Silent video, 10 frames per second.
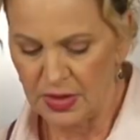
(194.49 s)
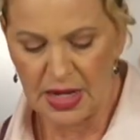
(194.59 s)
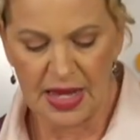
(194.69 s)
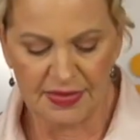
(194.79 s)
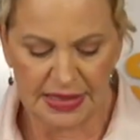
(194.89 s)

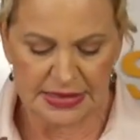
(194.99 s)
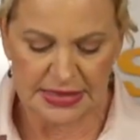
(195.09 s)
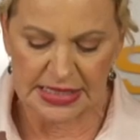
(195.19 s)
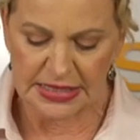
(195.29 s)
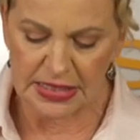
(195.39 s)
And then
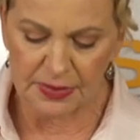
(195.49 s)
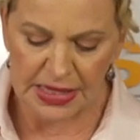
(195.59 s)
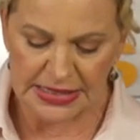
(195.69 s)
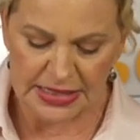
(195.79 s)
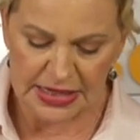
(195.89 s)
slice it up
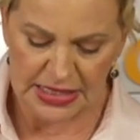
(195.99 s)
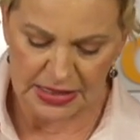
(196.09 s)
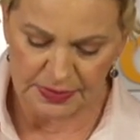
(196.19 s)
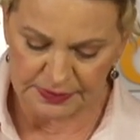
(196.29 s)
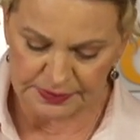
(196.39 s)
nice and
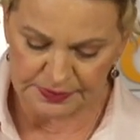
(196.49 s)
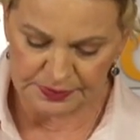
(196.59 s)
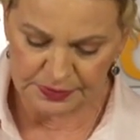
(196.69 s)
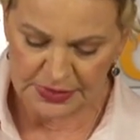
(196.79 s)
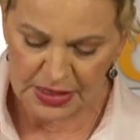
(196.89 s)
thin.
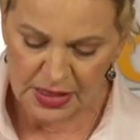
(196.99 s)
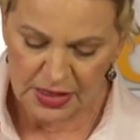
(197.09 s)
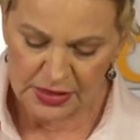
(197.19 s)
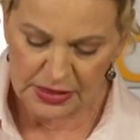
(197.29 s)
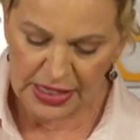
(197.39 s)

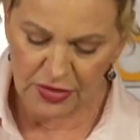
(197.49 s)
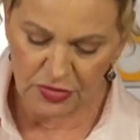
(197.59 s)
Layer